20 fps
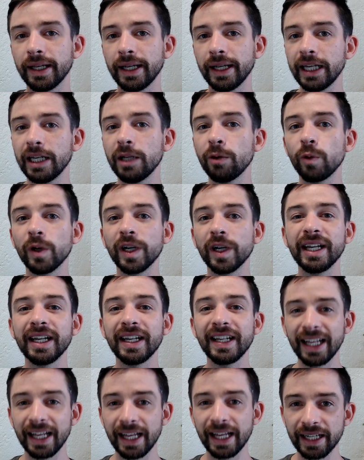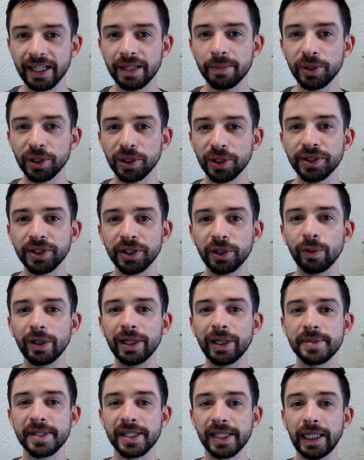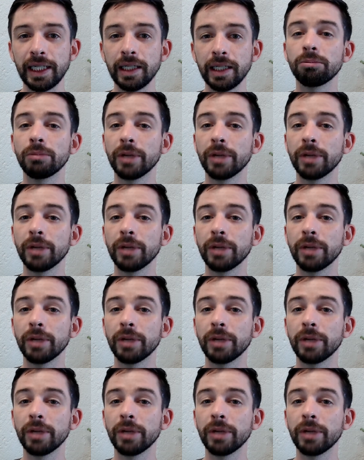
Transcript: anyone can build a website,